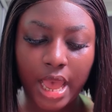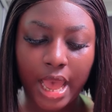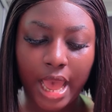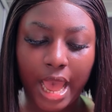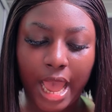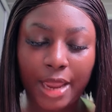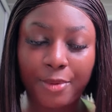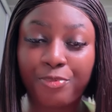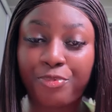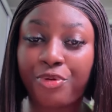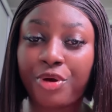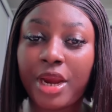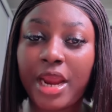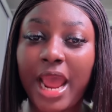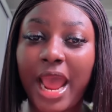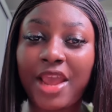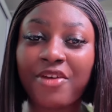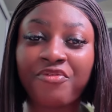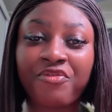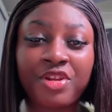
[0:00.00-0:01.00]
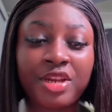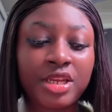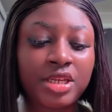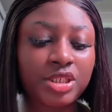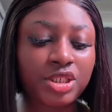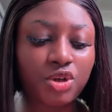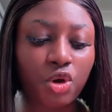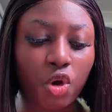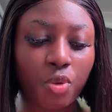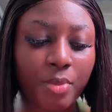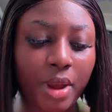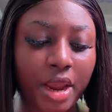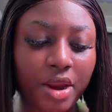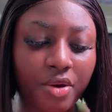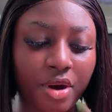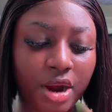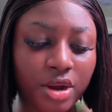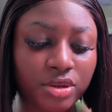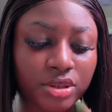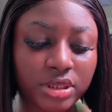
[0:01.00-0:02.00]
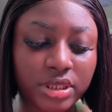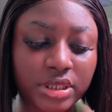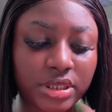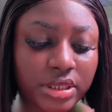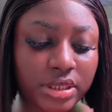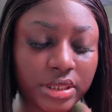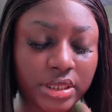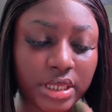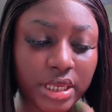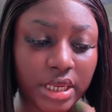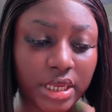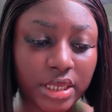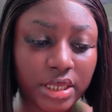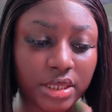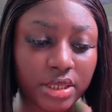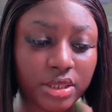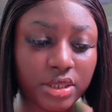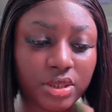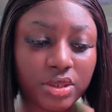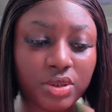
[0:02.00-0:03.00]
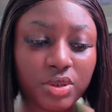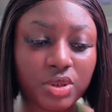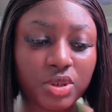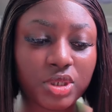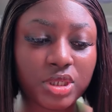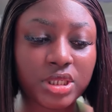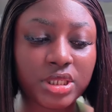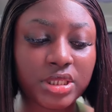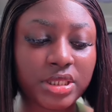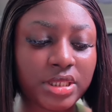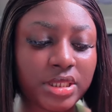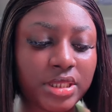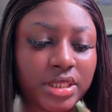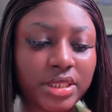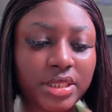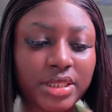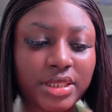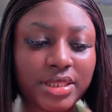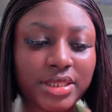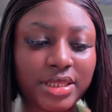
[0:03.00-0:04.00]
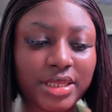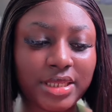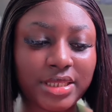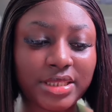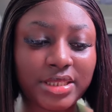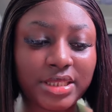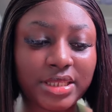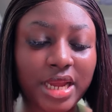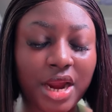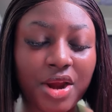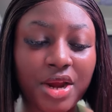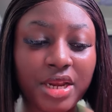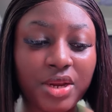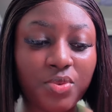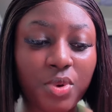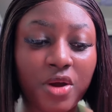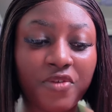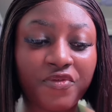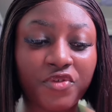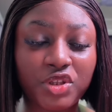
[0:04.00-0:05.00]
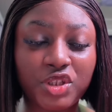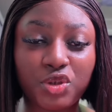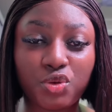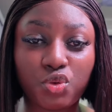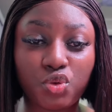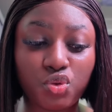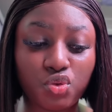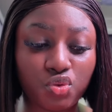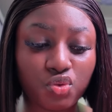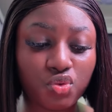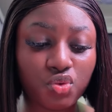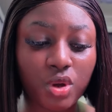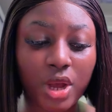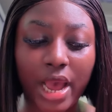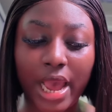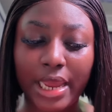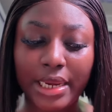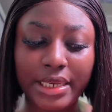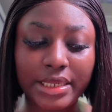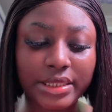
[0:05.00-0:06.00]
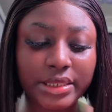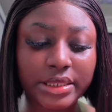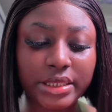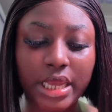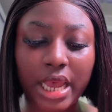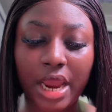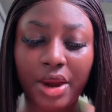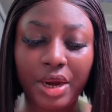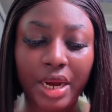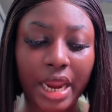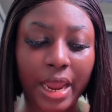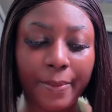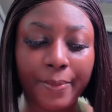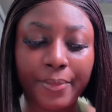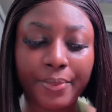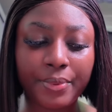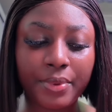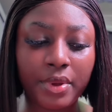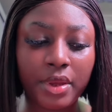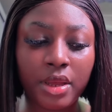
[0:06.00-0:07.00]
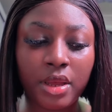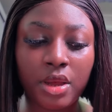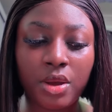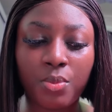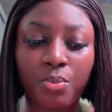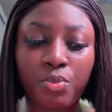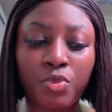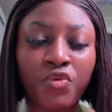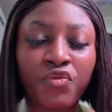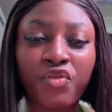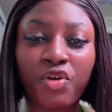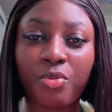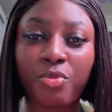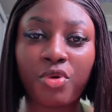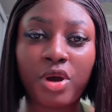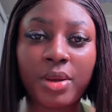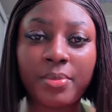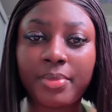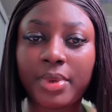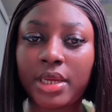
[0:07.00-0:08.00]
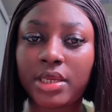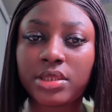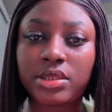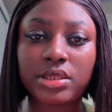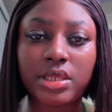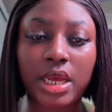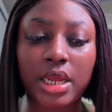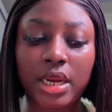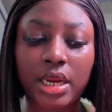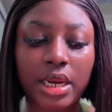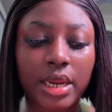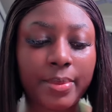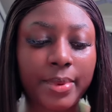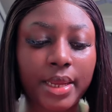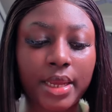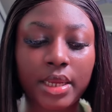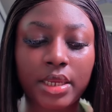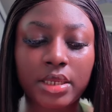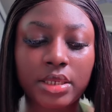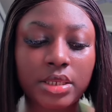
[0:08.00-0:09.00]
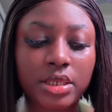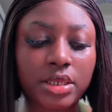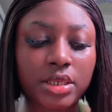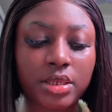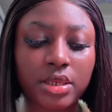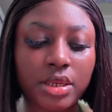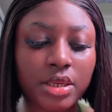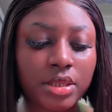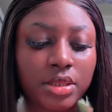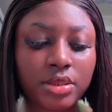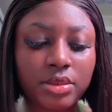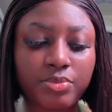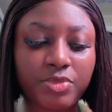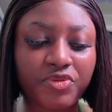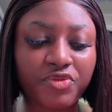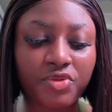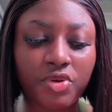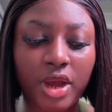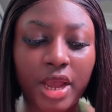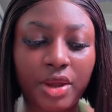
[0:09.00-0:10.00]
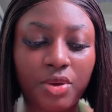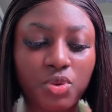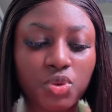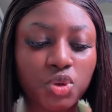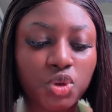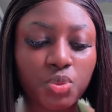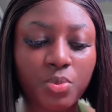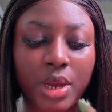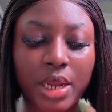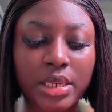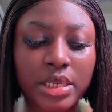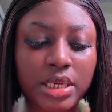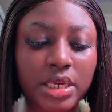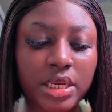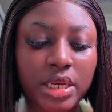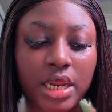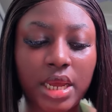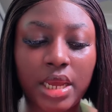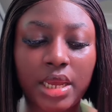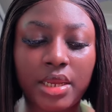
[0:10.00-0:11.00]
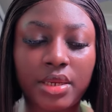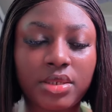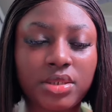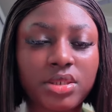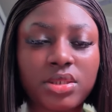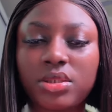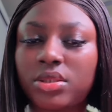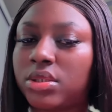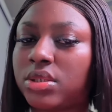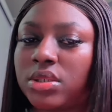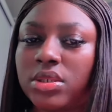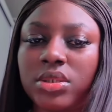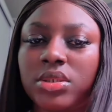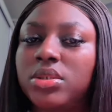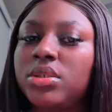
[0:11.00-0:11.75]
I pray I finish all my rounds today because it's currently 1:42. I need to hurry up, move from one bank to another bank before I go to Medina, and it's